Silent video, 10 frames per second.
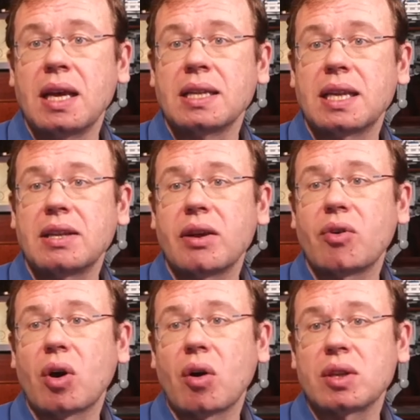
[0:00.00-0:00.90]
Then there
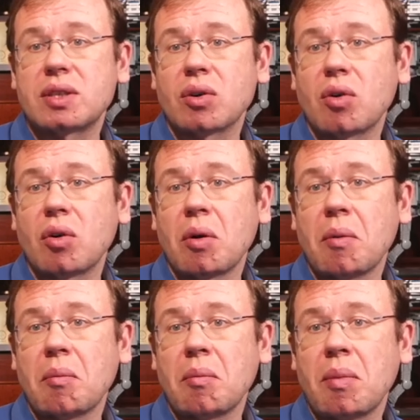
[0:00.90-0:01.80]
were also
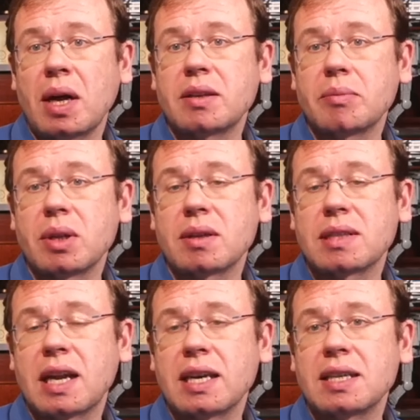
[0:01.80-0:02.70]
multiple
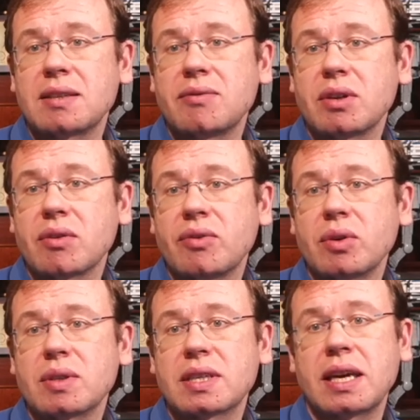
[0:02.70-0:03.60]
slice field of
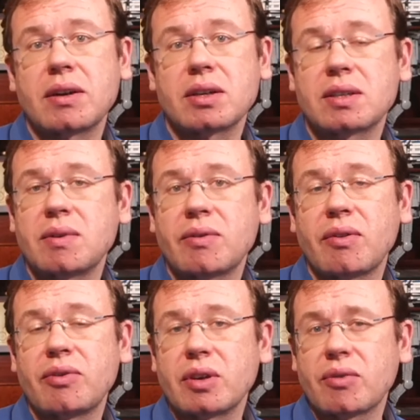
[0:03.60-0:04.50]
view scanners with a
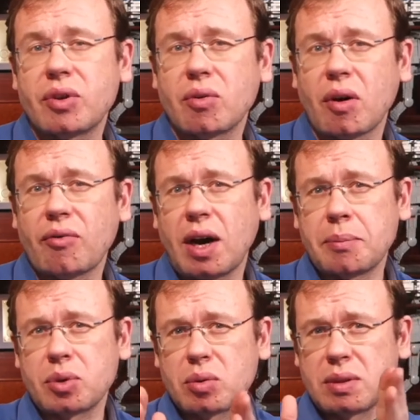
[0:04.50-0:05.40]
field of view of
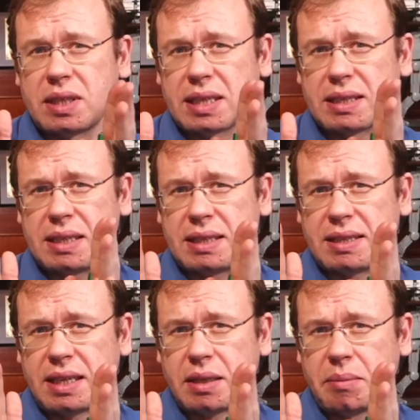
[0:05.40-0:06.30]
up to 16
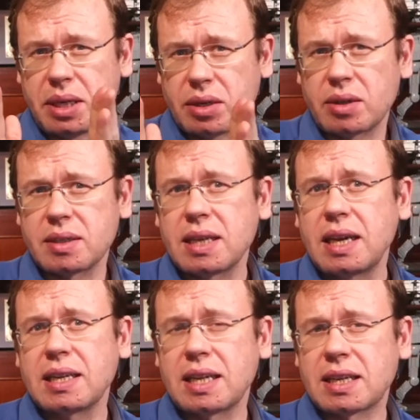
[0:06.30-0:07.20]
centimeters
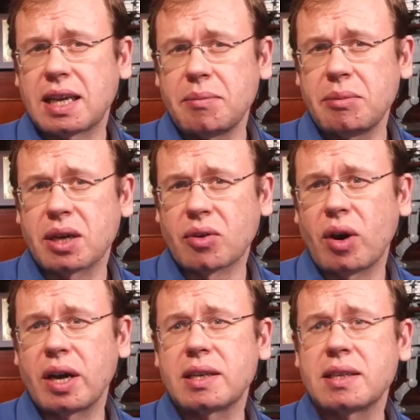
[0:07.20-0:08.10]
that can be
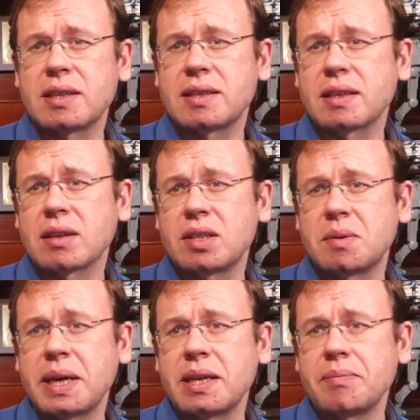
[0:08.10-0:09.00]
acquired in a single
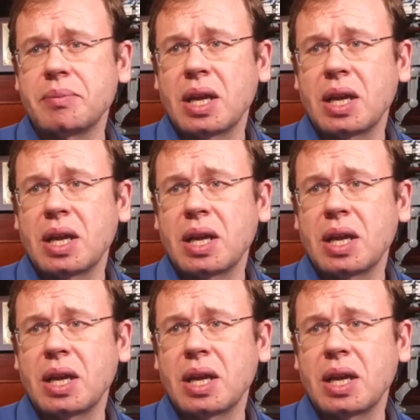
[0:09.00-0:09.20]
spin.